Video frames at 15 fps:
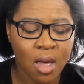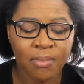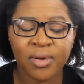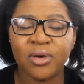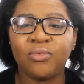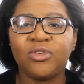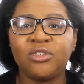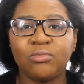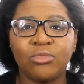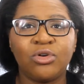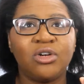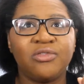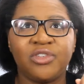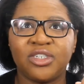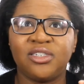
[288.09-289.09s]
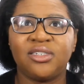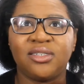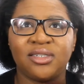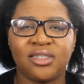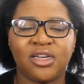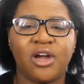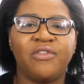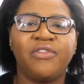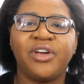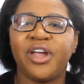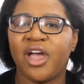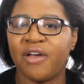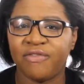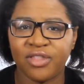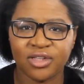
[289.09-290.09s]
but it was more of just a discovery
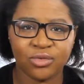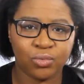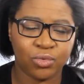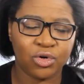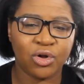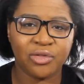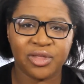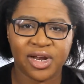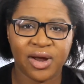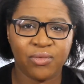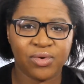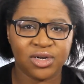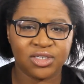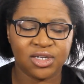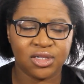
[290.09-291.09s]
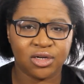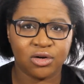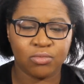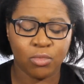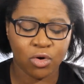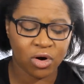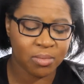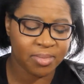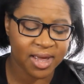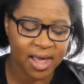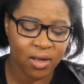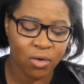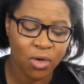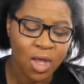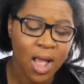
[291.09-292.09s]
of this world that I wanted to learn more
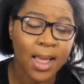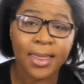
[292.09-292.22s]
about.